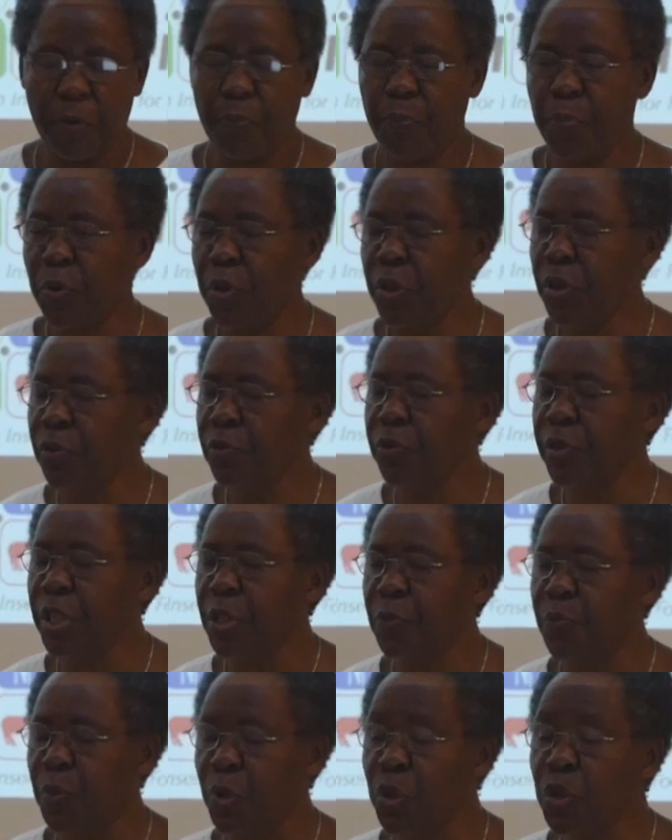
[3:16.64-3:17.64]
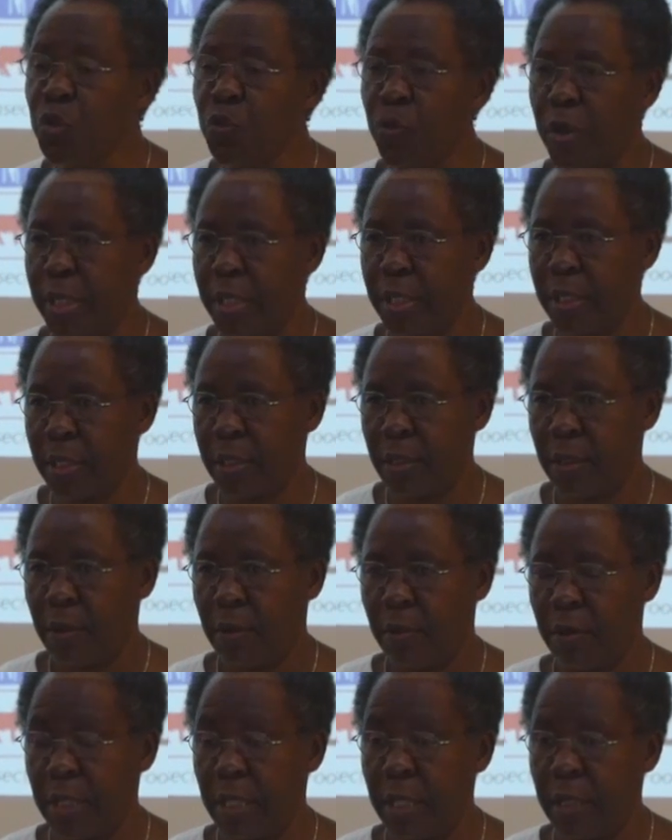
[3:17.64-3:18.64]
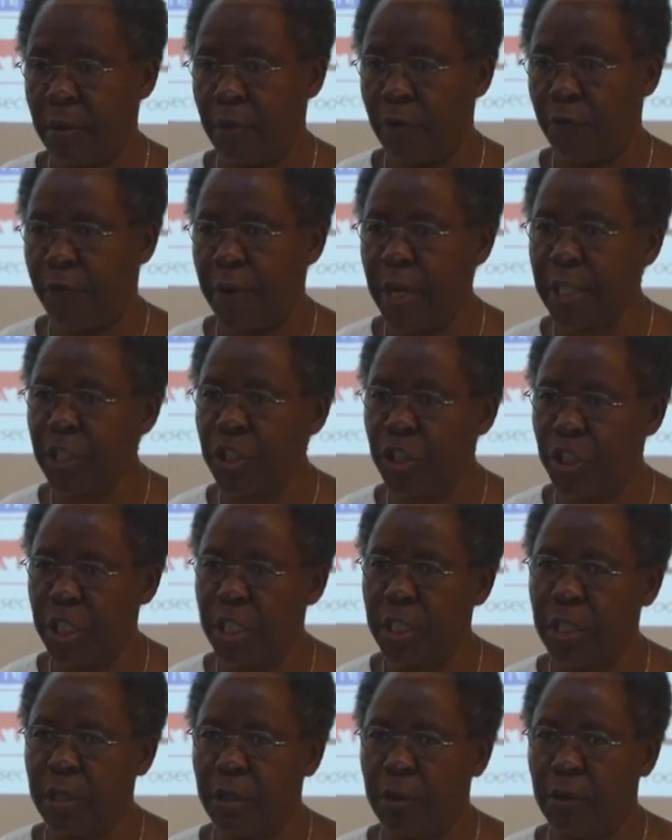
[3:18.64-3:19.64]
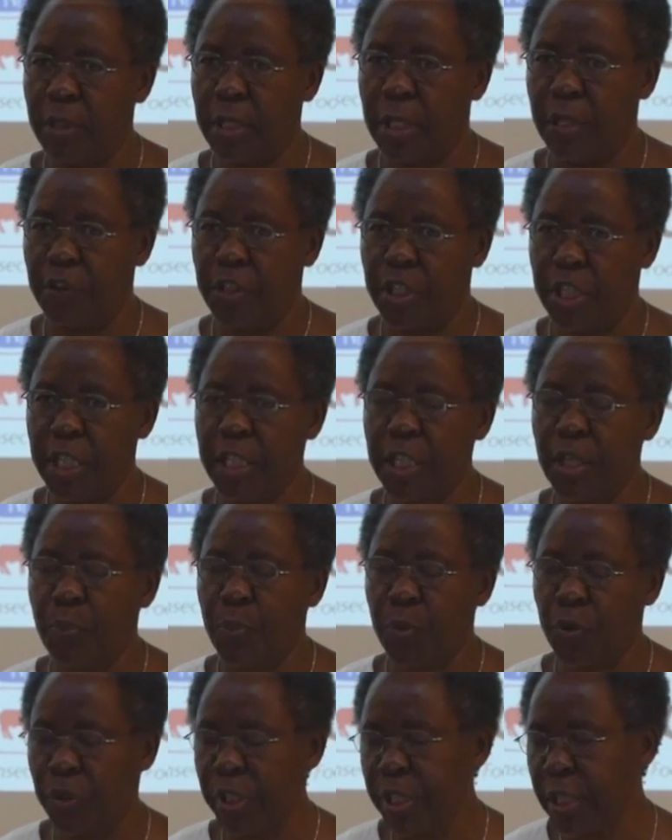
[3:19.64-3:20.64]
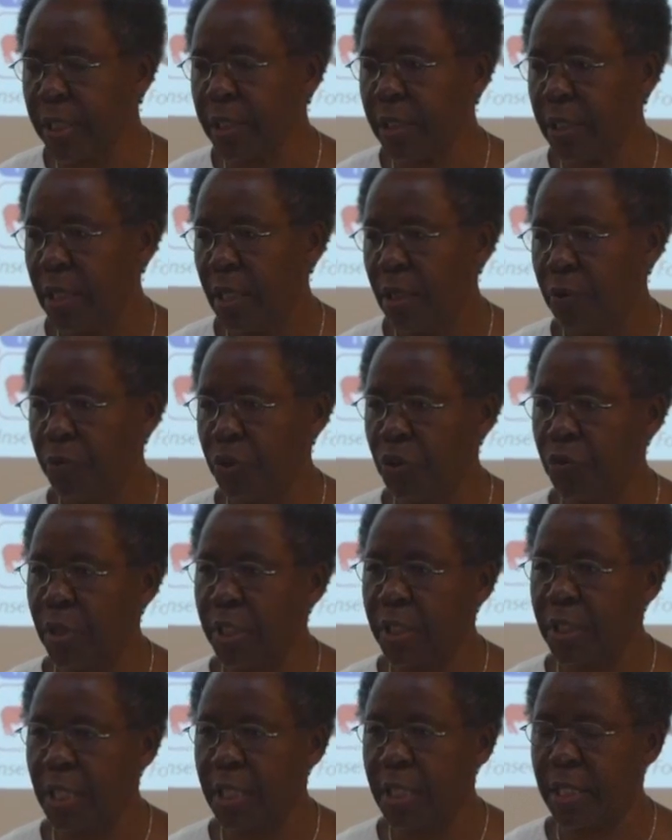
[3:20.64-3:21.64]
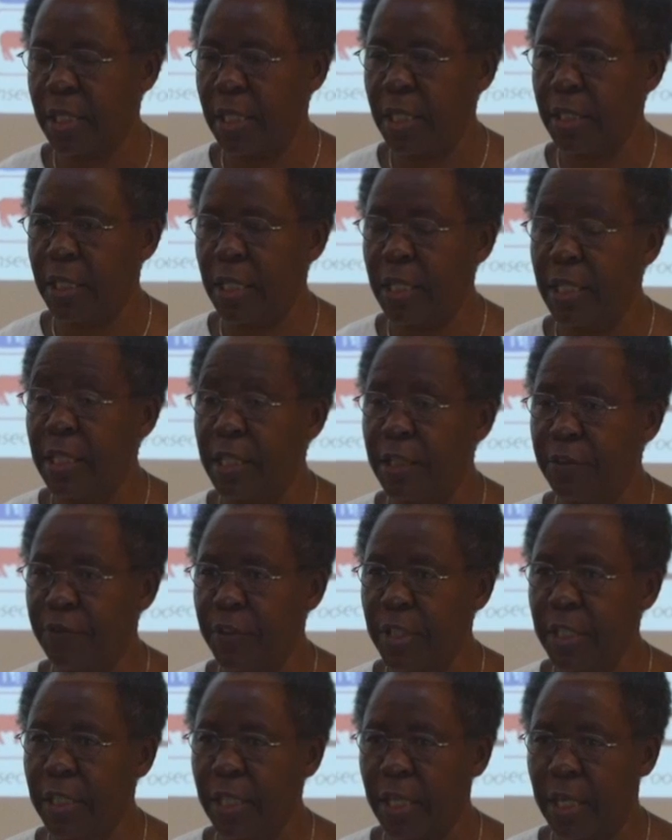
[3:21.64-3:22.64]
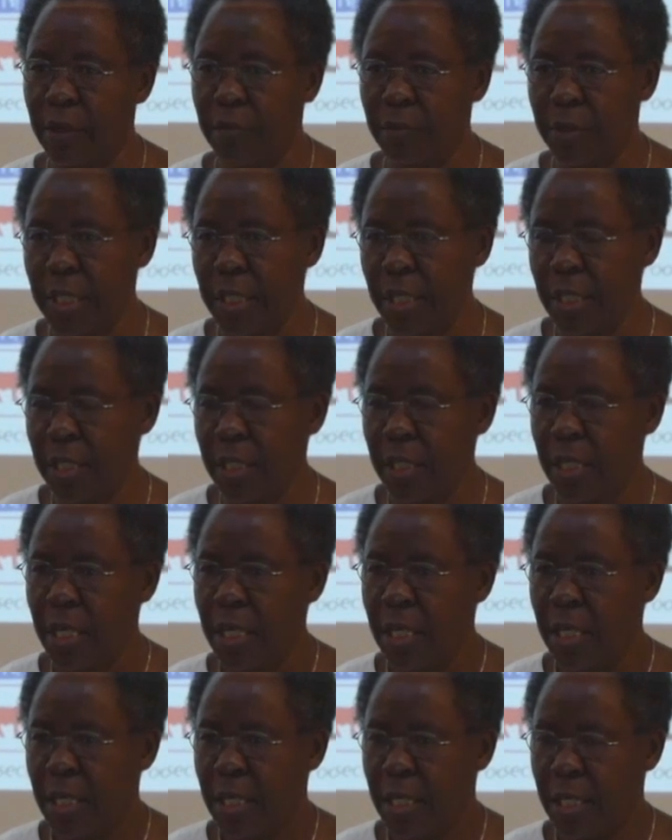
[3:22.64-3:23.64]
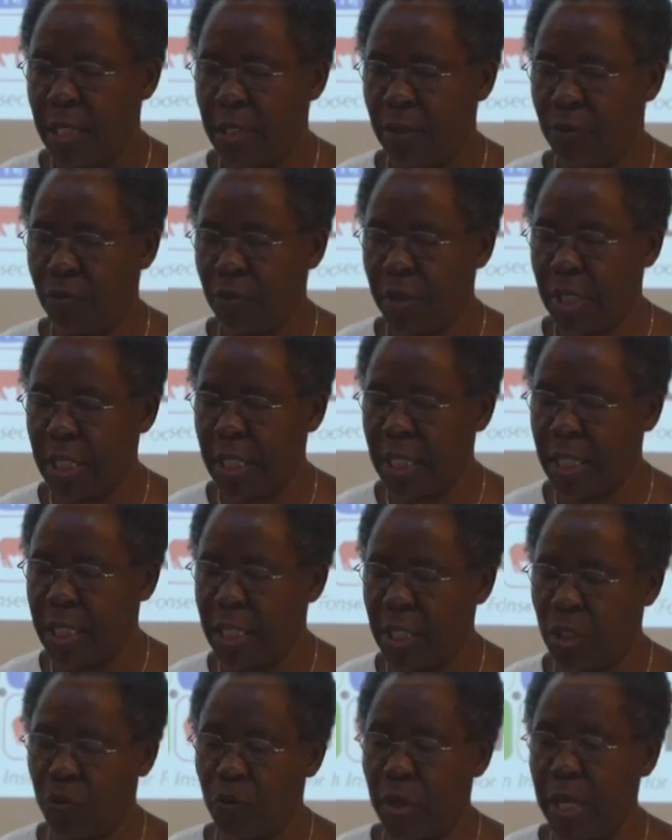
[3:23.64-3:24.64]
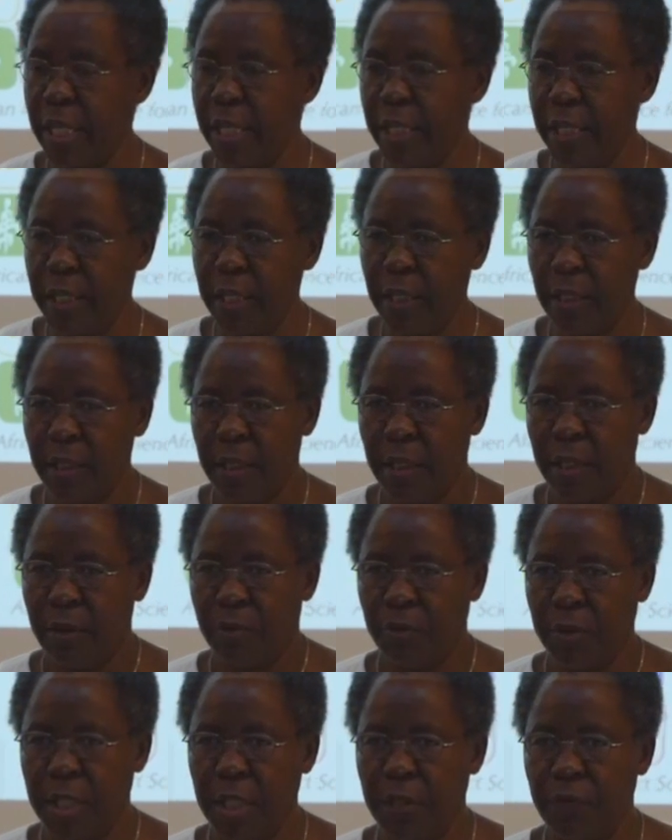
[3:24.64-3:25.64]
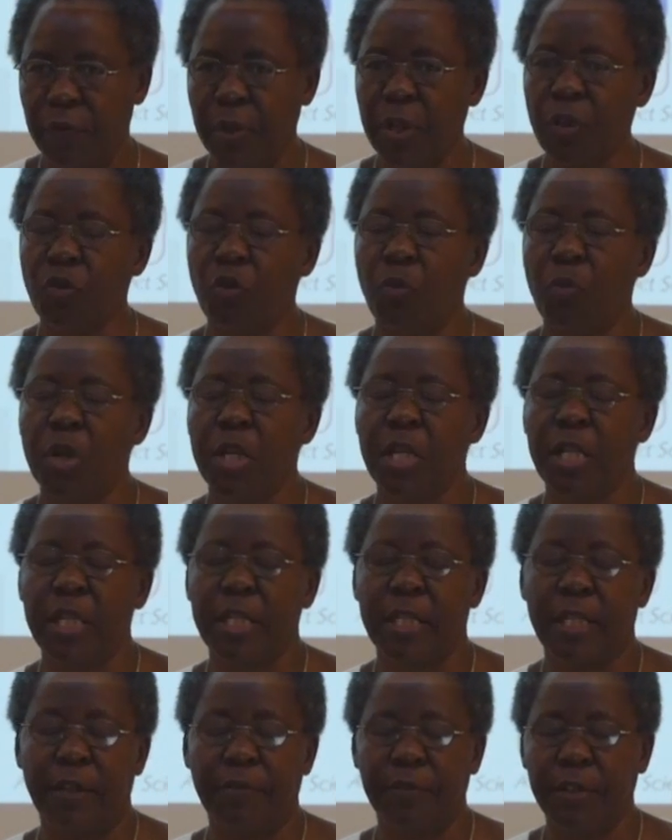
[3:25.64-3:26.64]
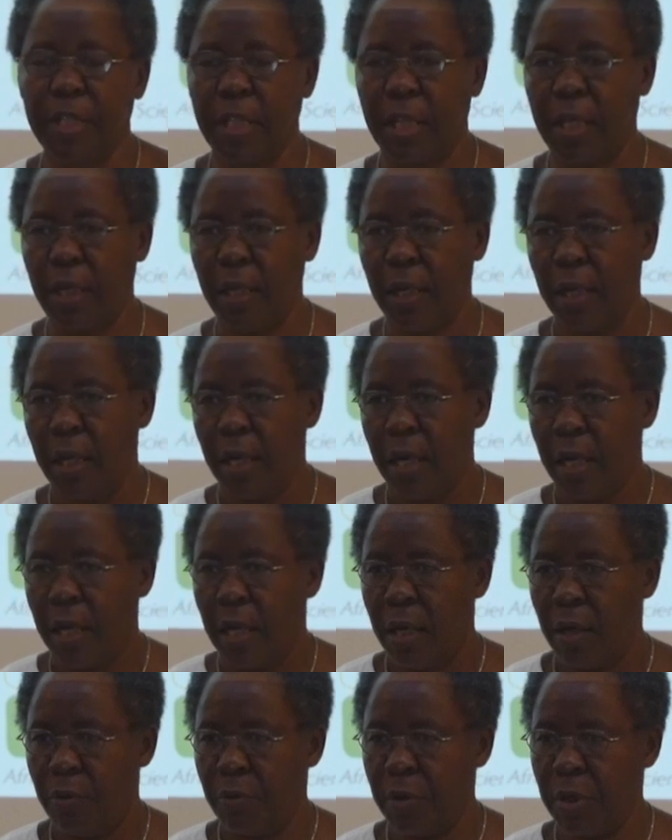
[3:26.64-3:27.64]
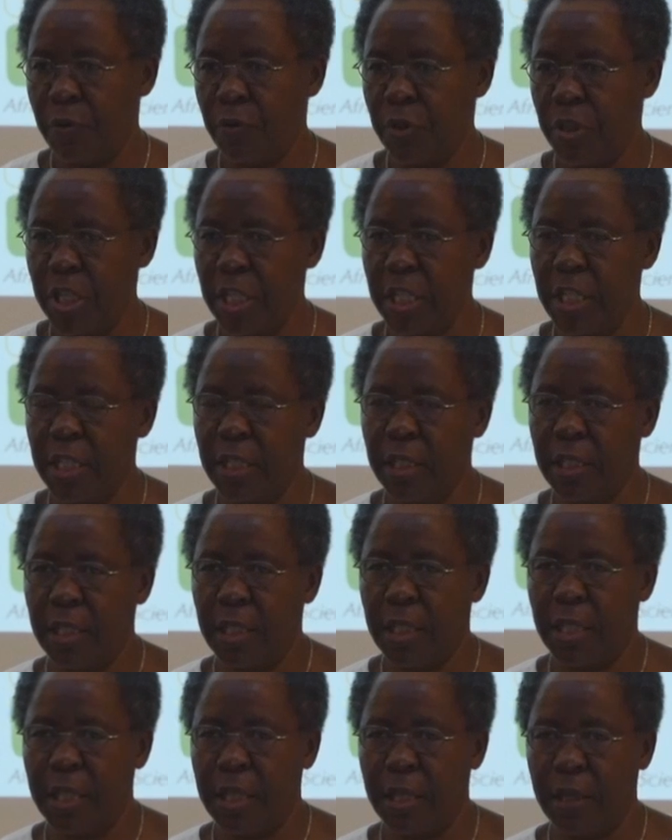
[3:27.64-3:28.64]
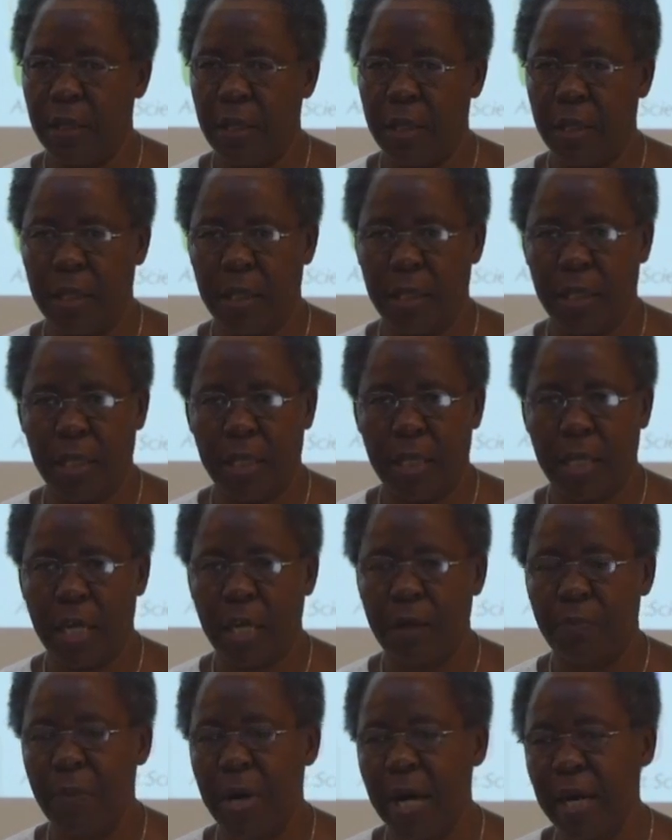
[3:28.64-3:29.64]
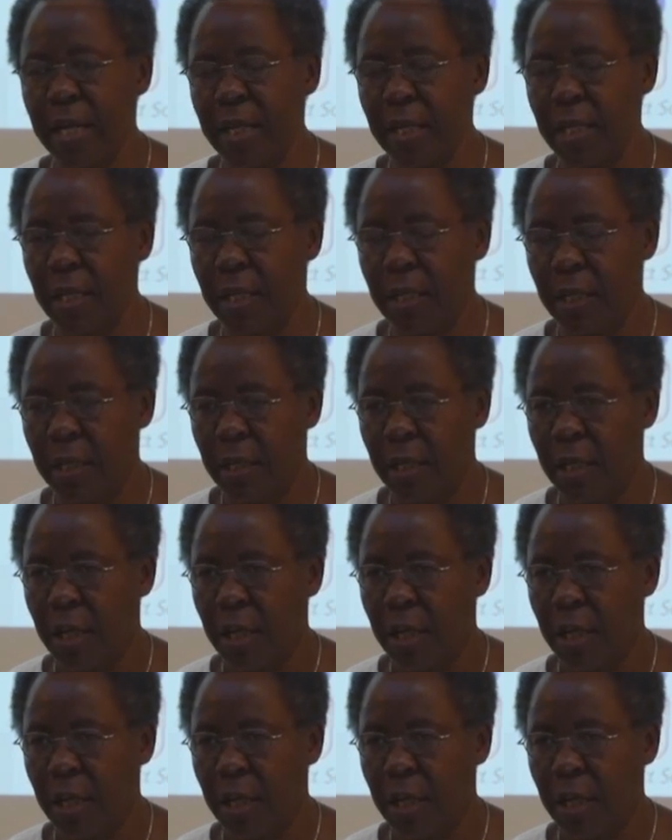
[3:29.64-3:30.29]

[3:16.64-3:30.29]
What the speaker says: We produced brochures on the fact sheet on the CHIESA project, which were translated in different languages into Swahili, which is very common in East Africa. We did it in Amharic